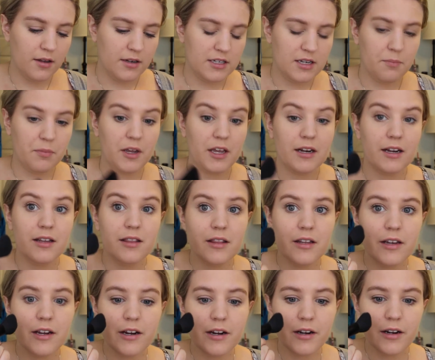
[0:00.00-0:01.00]
dipping it in
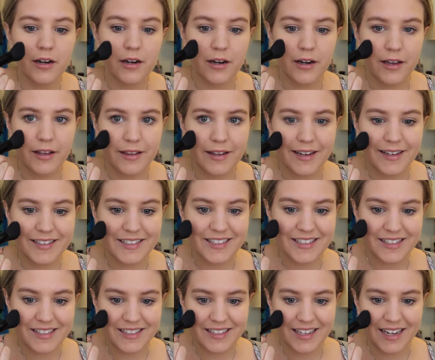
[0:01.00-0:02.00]
there, and then